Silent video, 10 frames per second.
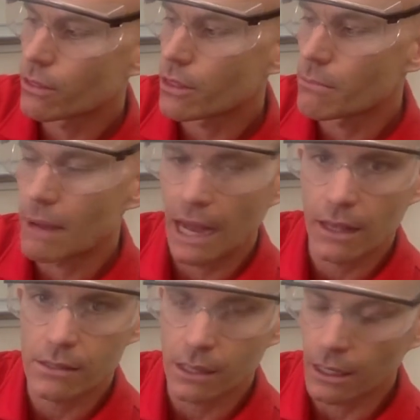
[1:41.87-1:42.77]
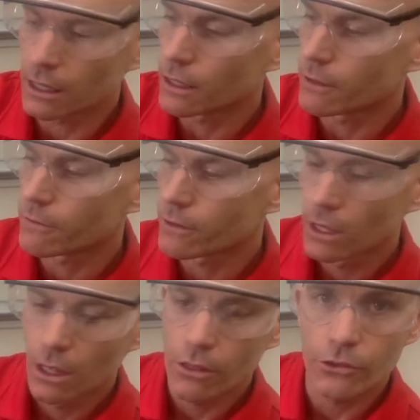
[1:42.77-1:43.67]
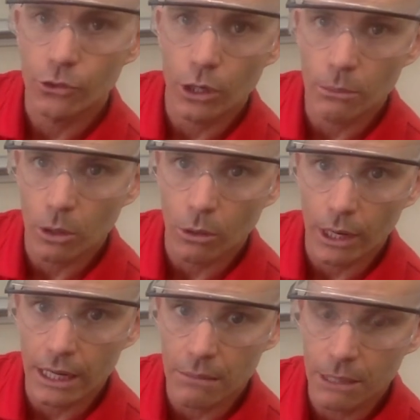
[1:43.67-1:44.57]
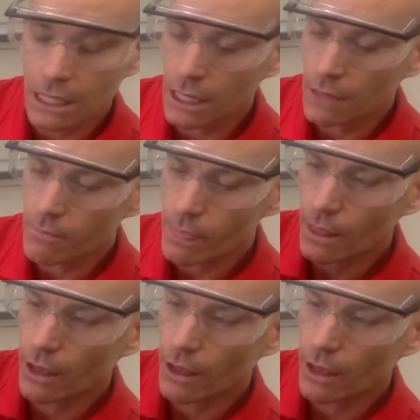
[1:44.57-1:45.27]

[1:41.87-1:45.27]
the mass of the sodium chloride at the beginning